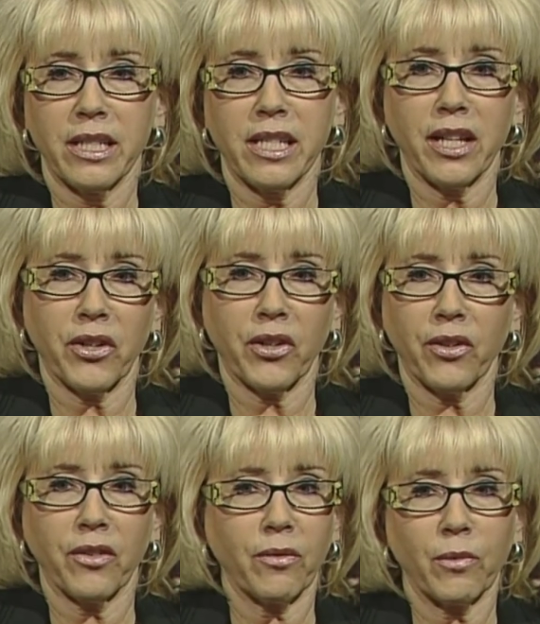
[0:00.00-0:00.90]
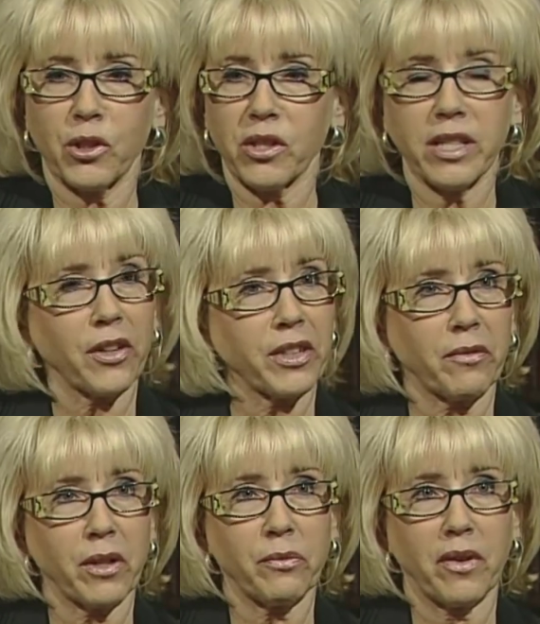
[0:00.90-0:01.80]
dinner, which is held
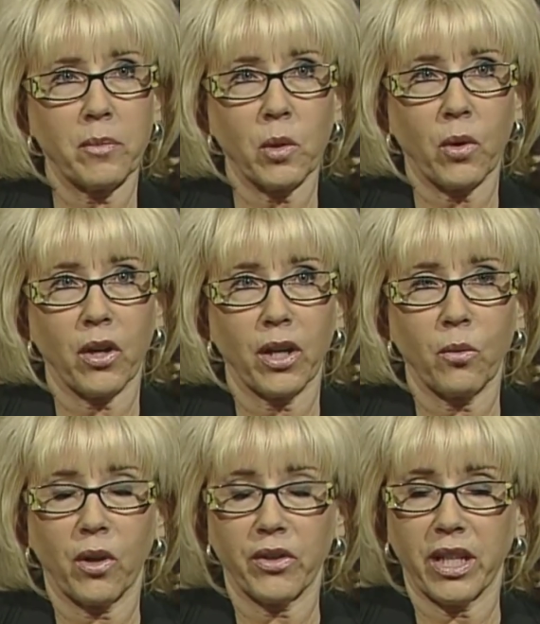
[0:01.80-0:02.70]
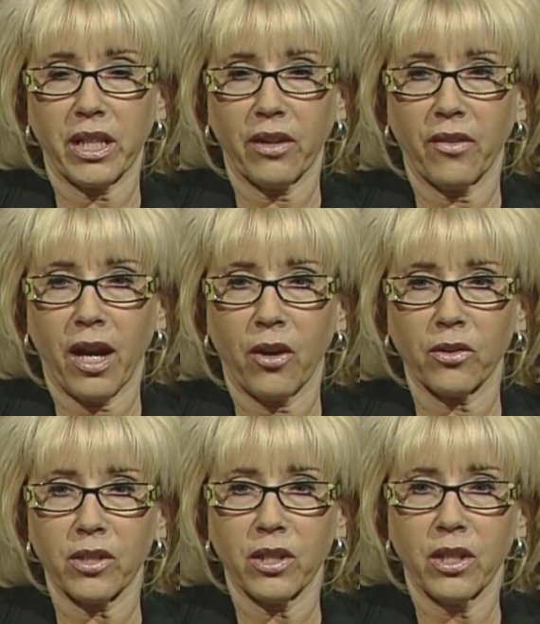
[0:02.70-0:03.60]
every February, where they give
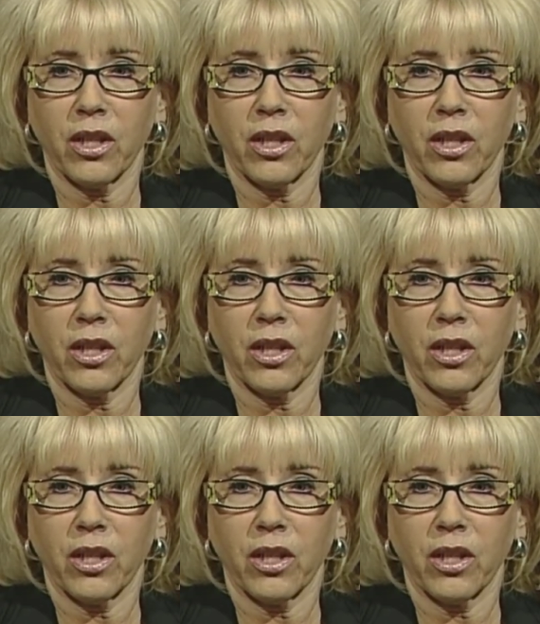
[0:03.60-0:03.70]
out